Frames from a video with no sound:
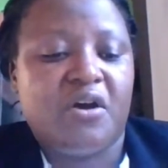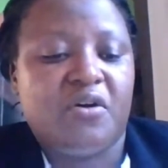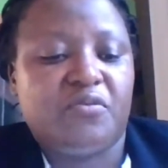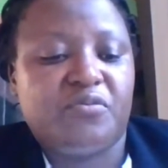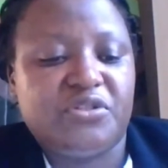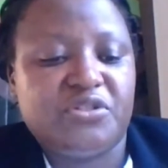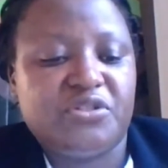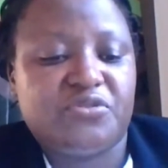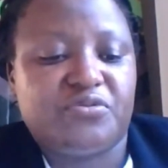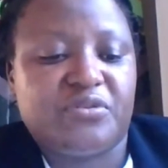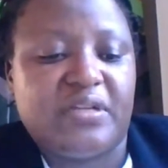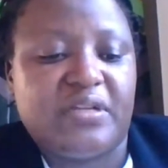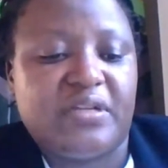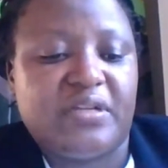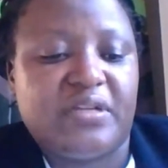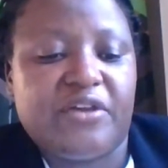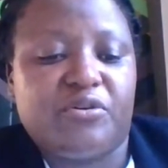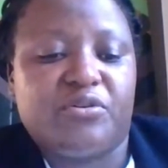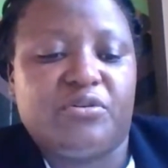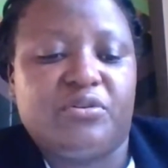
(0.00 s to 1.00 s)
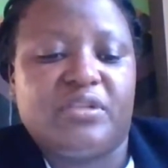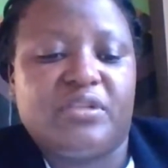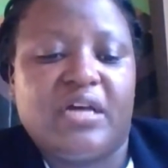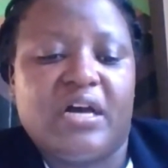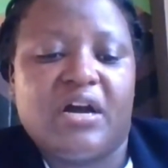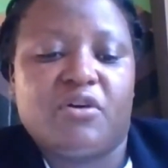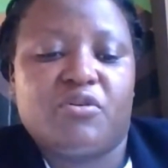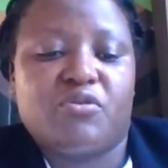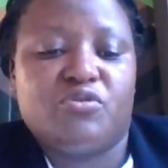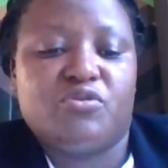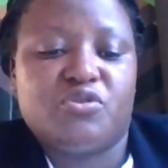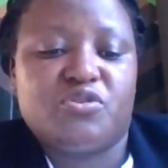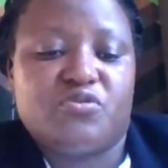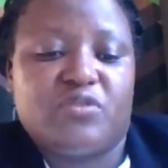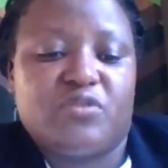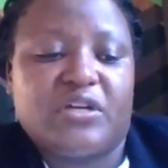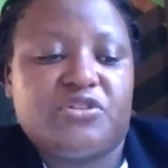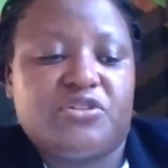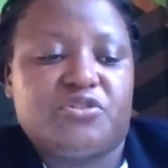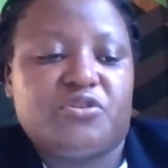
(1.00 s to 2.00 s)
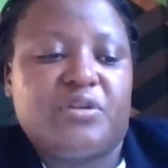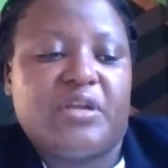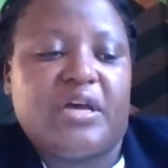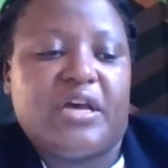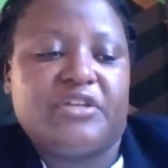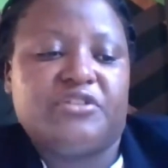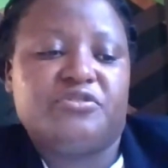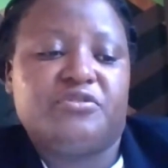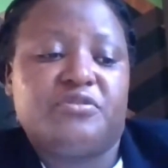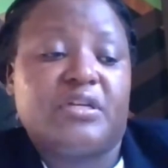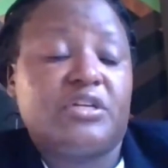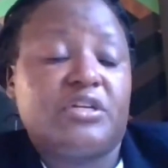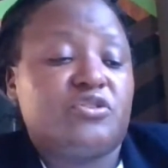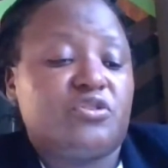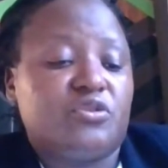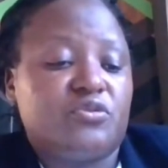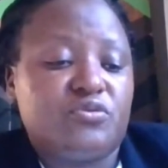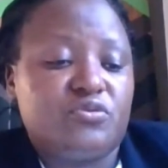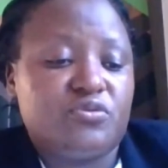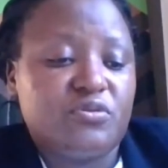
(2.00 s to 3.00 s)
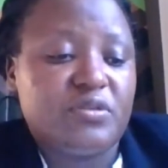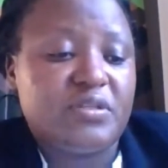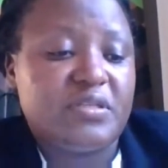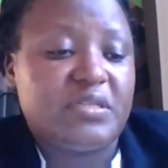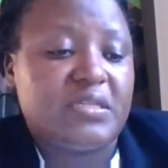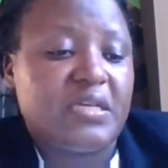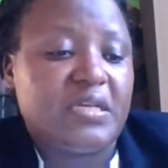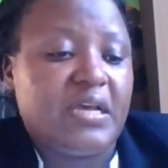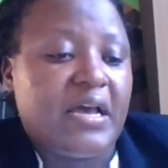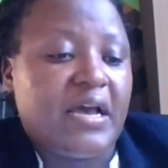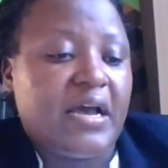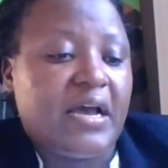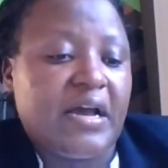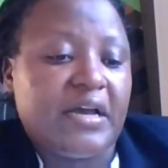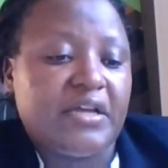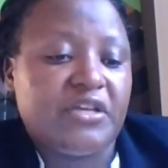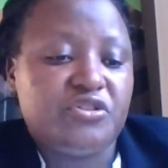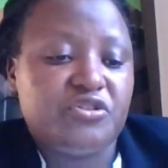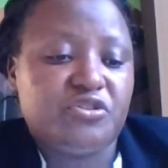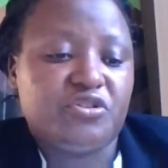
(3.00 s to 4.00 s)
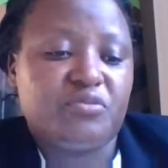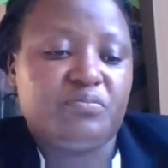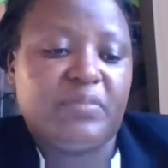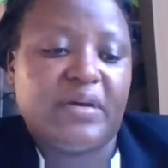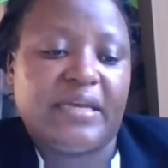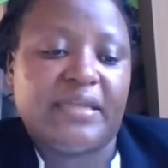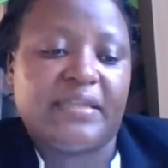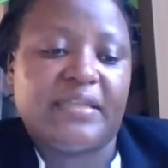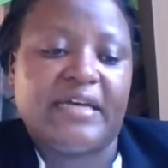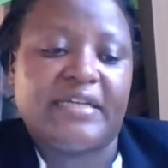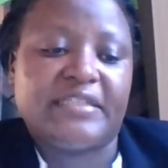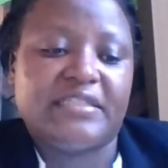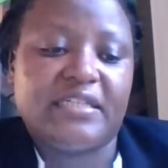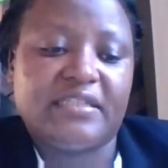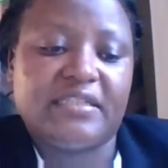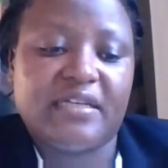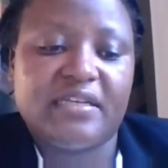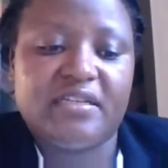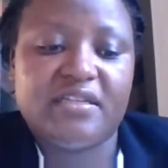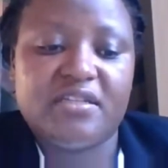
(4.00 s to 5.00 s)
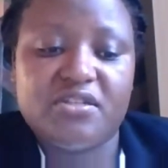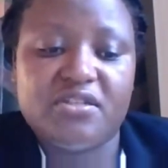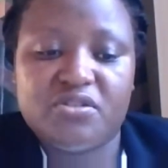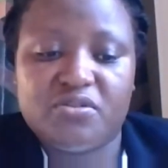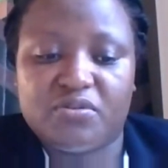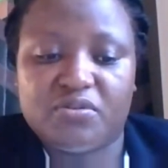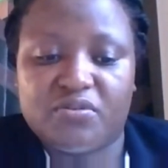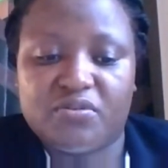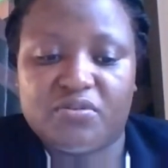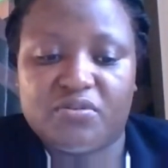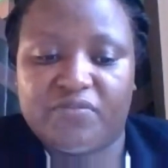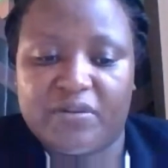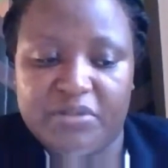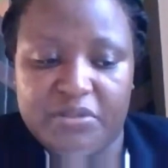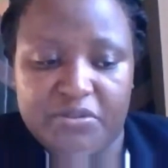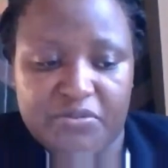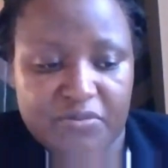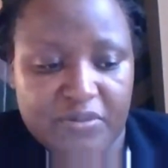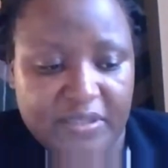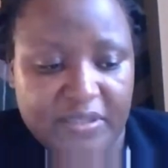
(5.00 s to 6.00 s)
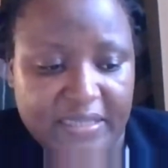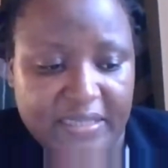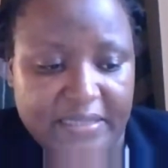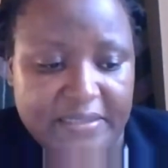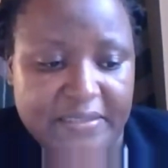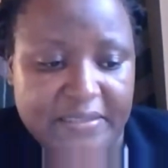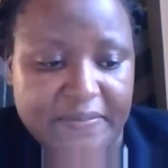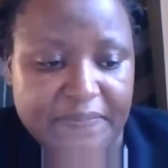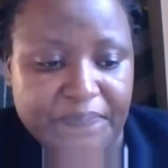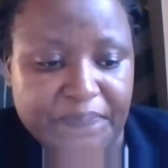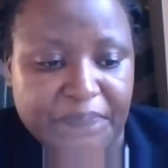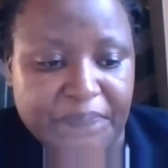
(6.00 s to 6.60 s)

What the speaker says: which rely on the construction adjudication rules issued by the Chartered Institute of Adjudicators.